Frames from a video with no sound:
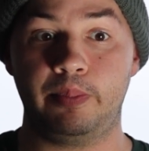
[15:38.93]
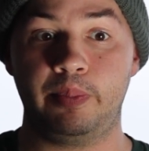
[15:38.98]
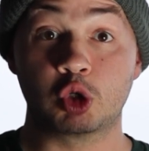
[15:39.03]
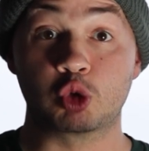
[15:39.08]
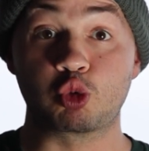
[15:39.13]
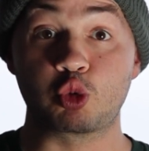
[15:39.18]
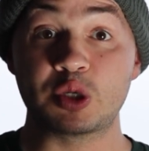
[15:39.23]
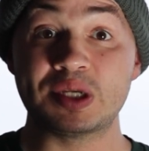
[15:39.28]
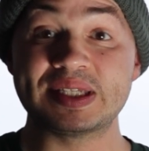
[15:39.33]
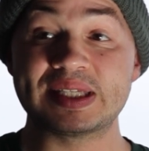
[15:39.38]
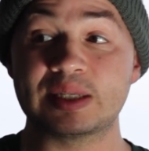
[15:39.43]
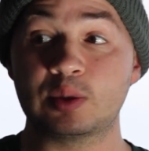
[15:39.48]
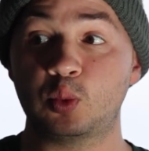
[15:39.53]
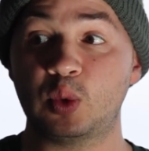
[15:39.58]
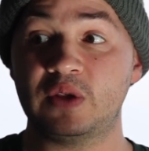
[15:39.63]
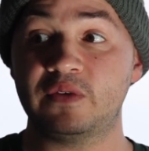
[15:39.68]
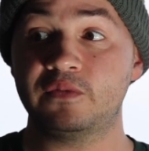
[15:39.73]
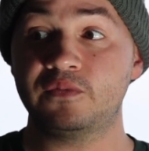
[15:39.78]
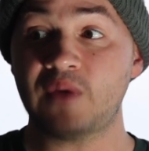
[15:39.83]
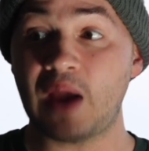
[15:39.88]
The reason
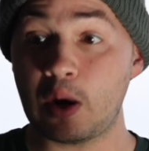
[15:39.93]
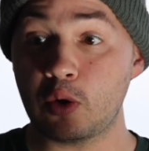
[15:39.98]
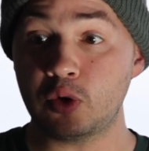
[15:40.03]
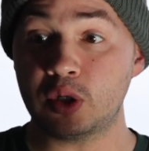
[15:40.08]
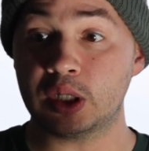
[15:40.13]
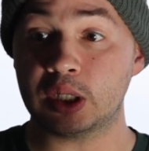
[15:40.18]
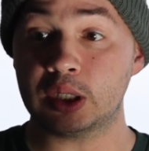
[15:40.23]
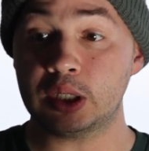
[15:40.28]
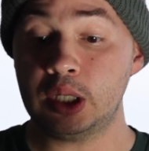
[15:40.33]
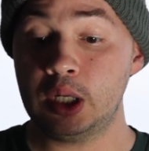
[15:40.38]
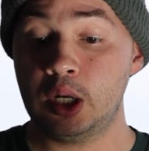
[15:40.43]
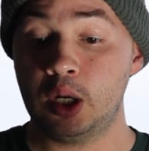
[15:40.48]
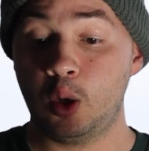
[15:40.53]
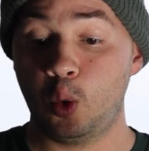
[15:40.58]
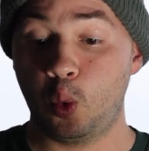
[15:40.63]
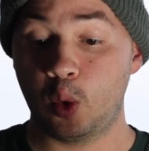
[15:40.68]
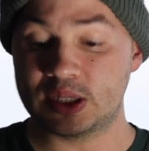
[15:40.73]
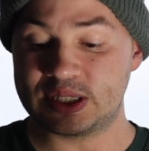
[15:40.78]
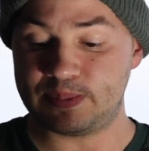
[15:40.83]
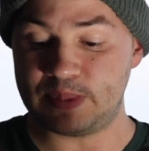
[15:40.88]
we found it
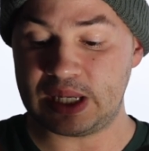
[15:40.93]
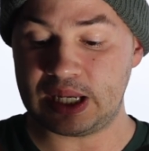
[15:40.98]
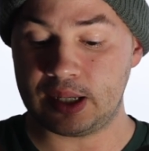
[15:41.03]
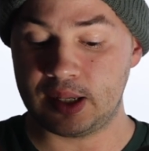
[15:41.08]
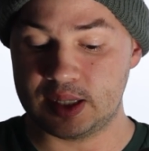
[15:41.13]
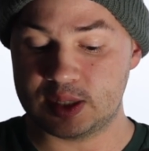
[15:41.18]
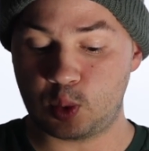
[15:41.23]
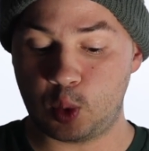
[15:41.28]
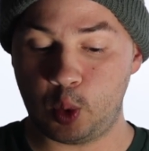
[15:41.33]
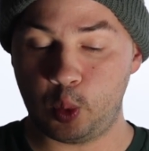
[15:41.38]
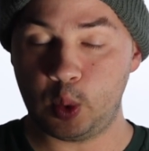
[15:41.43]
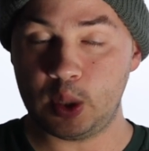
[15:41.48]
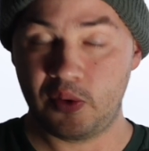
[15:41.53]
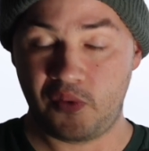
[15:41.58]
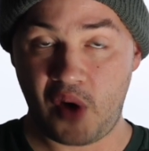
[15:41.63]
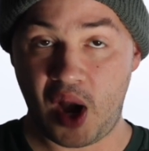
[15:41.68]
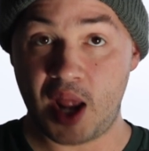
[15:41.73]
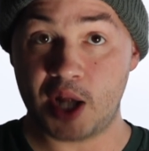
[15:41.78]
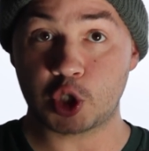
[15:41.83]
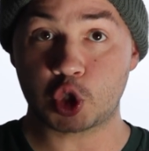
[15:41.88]
was because when we
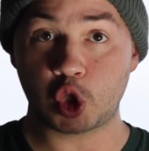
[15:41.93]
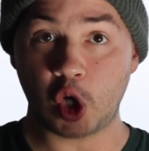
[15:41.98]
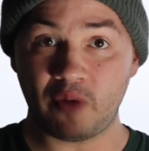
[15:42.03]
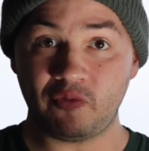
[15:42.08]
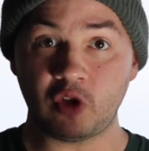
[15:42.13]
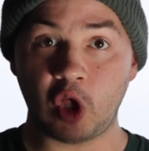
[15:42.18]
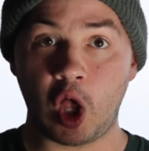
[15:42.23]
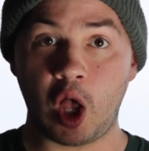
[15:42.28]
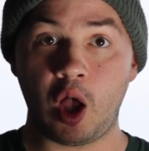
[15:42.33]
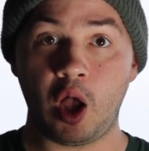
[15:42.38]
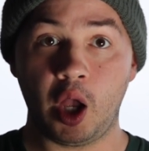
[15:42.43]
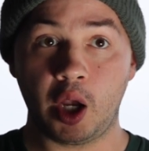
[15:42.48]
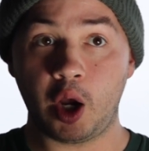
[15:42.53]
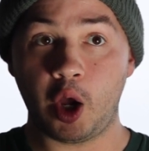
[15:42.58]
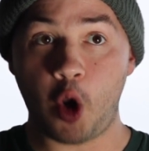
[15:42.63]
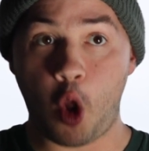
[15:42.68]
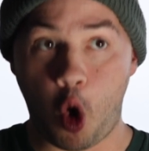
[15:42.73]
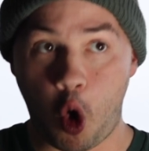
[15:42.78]
ran TruffleHog on